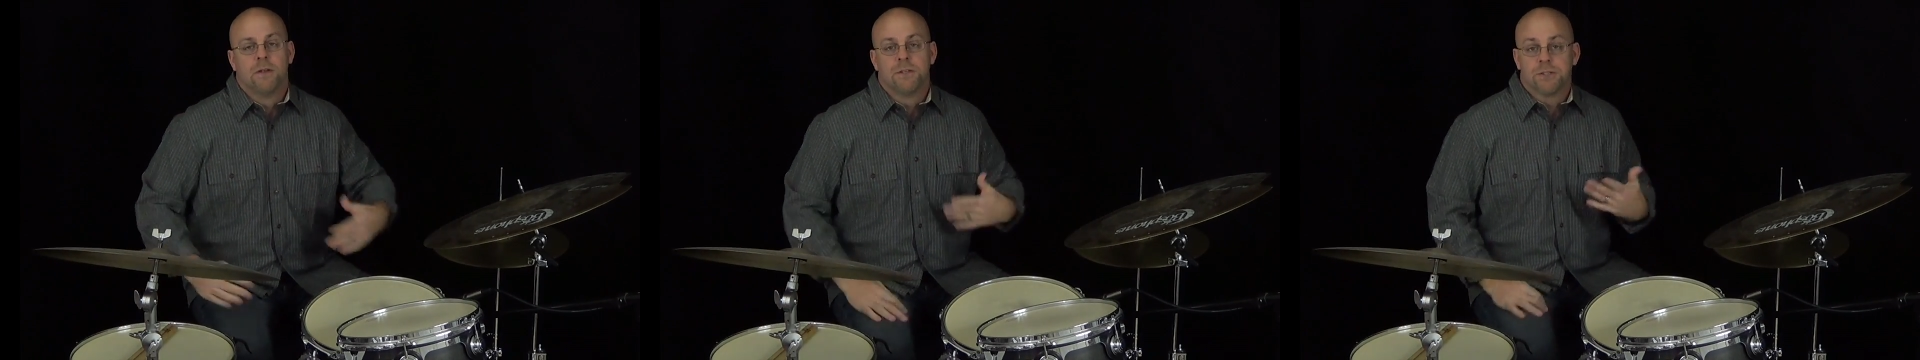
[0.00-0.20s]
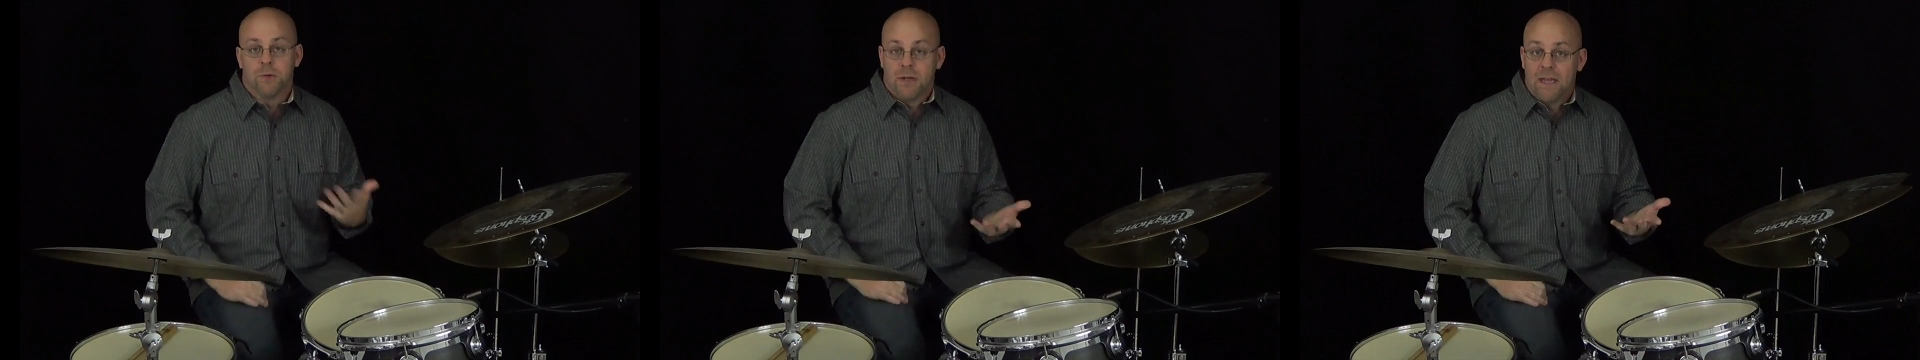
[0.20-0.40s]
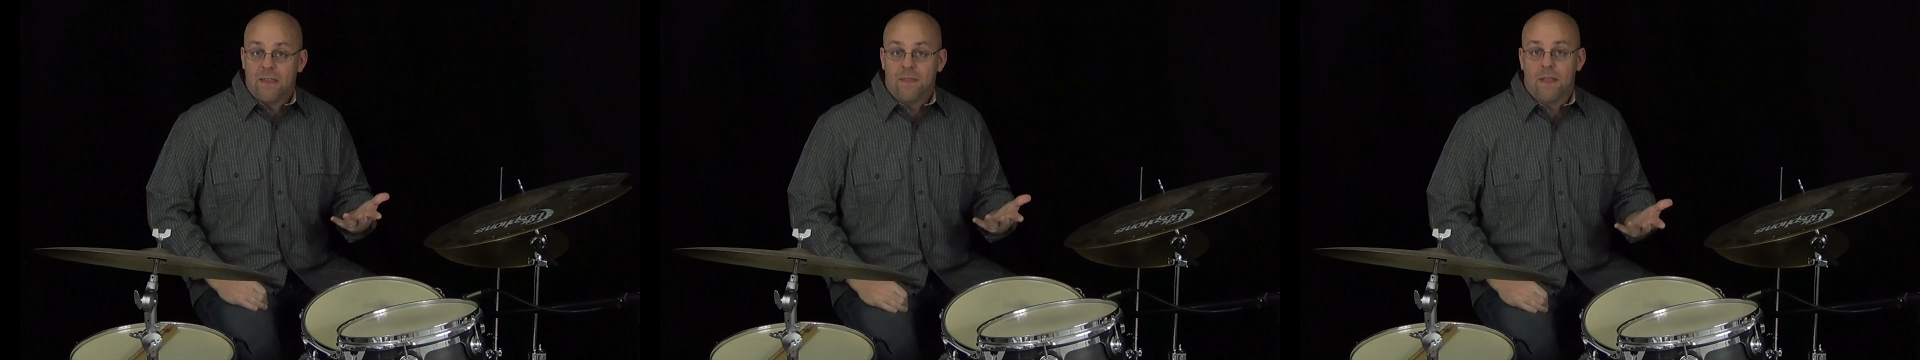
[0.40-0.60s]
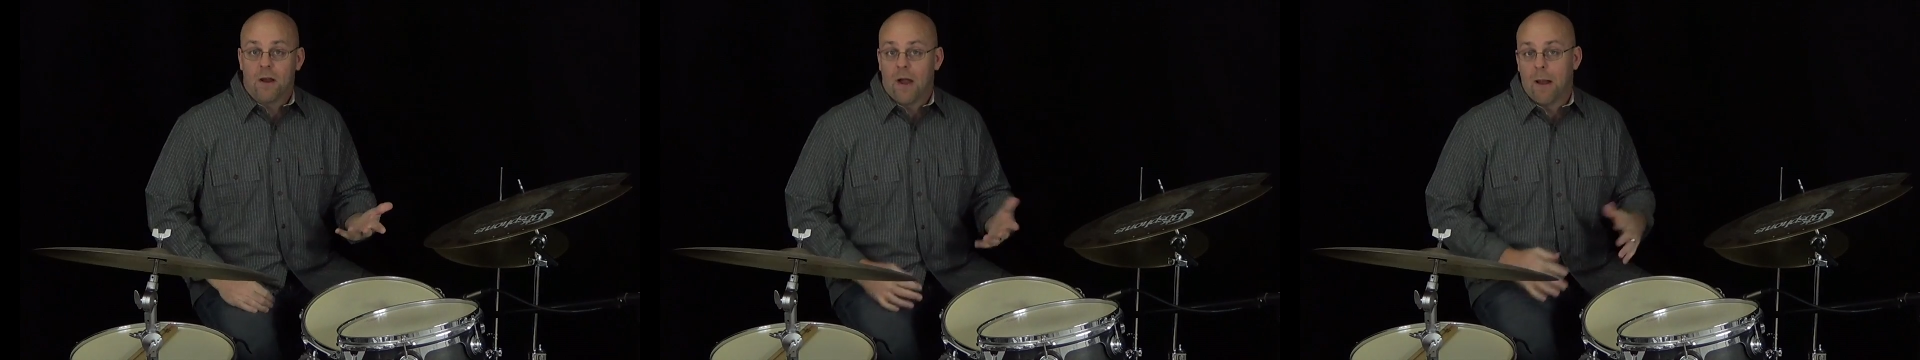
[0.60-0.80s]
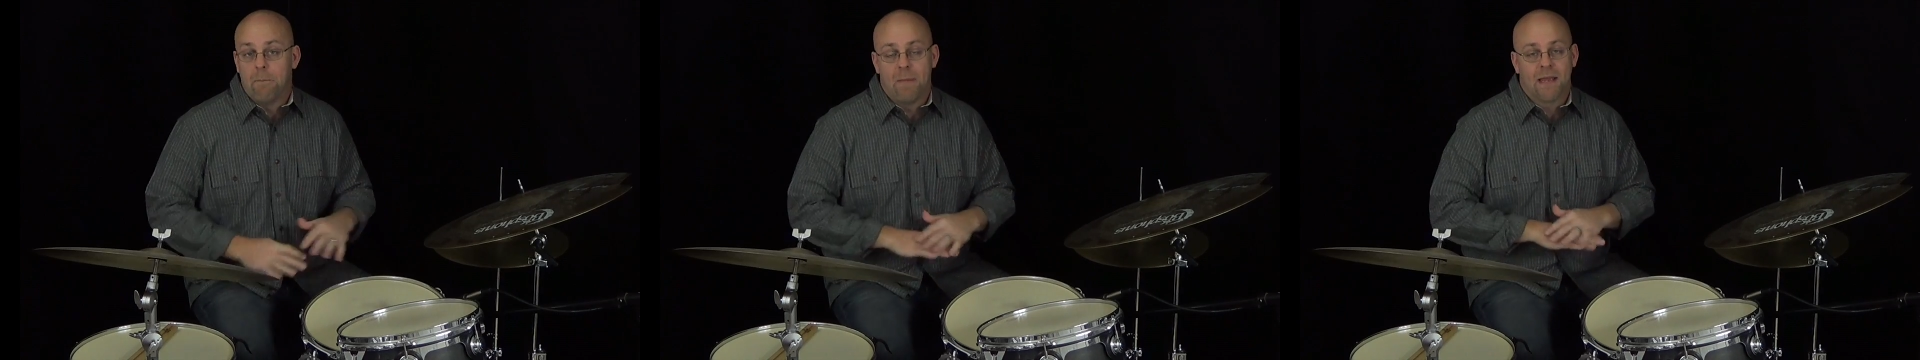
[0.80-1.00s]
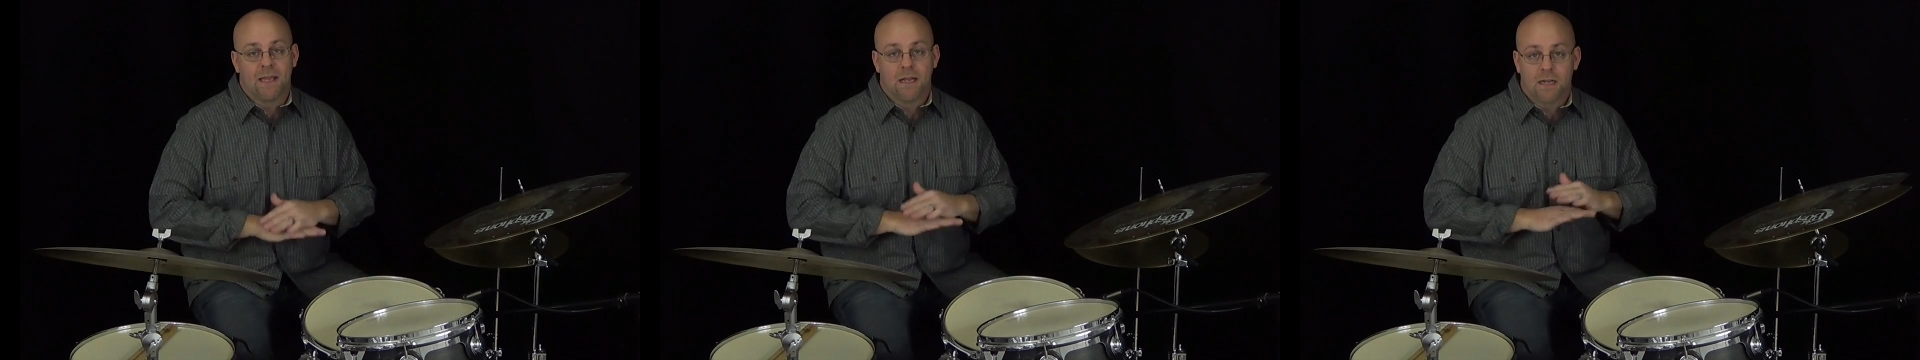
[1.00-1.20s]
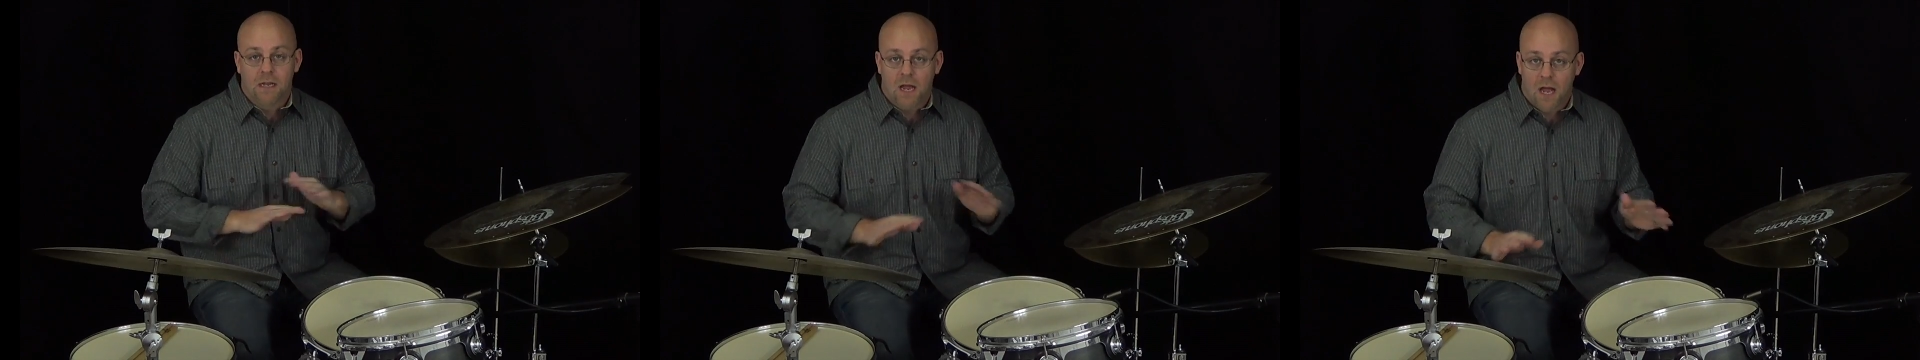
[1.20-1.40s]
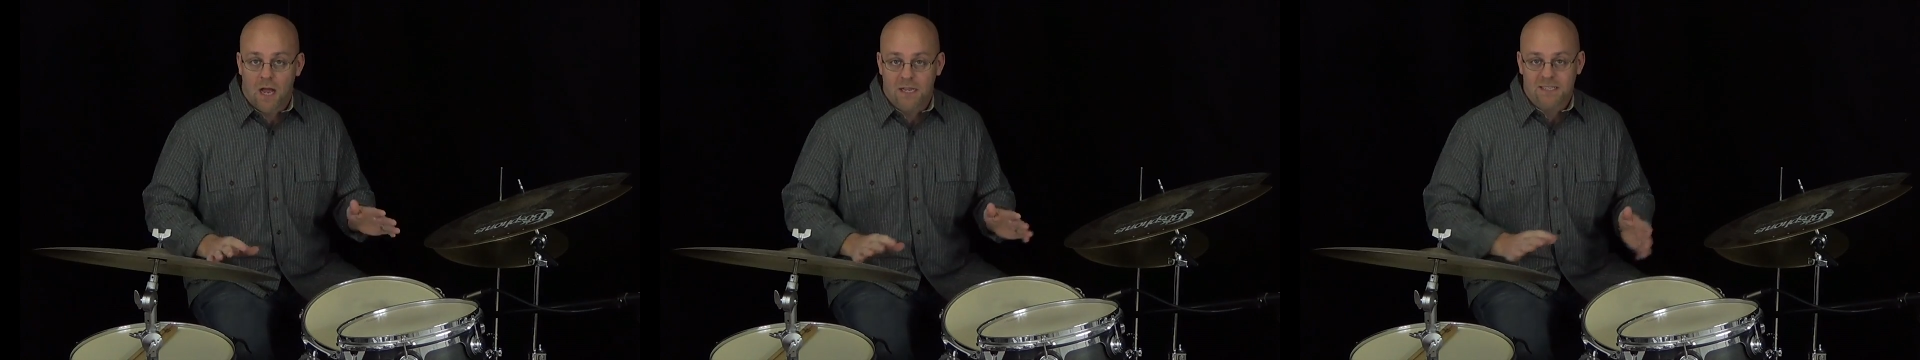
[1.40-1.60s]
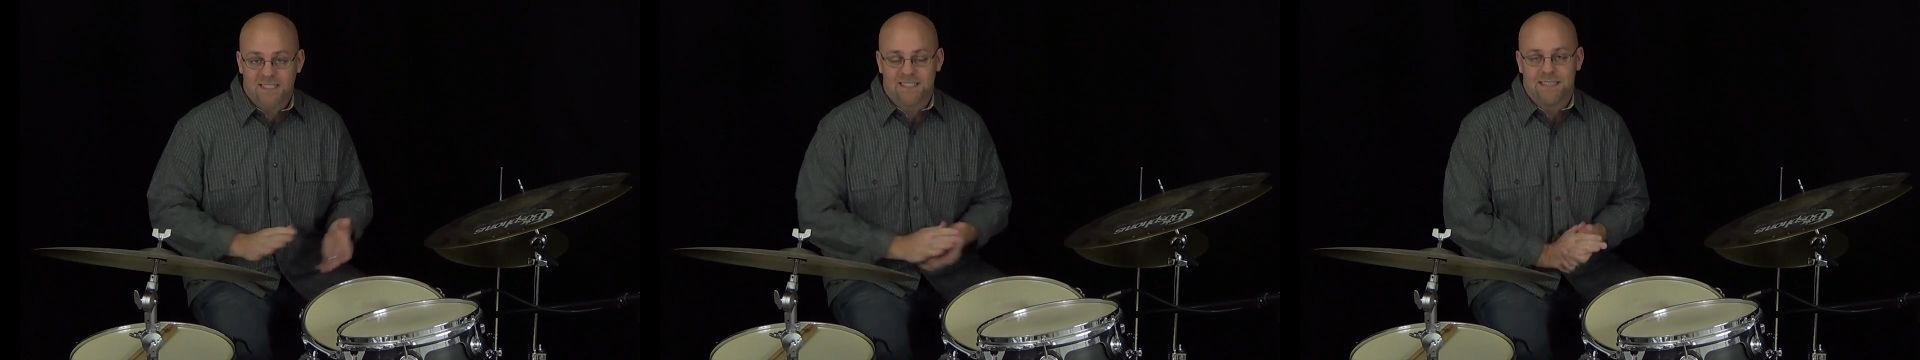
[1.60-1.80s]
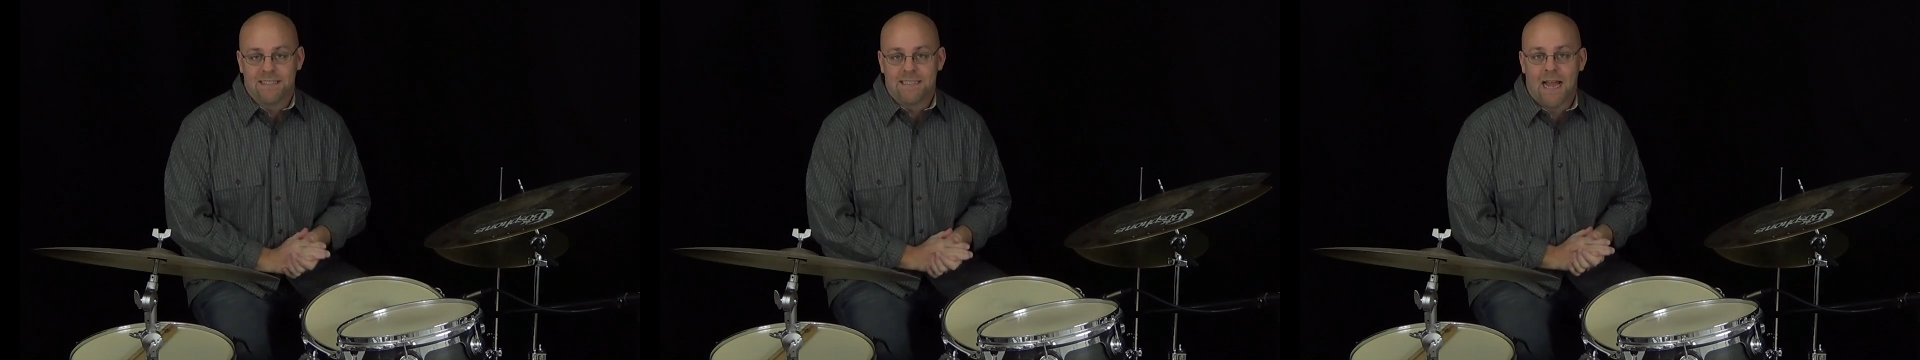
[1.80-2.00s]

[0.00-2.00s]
So in there, I'm making constant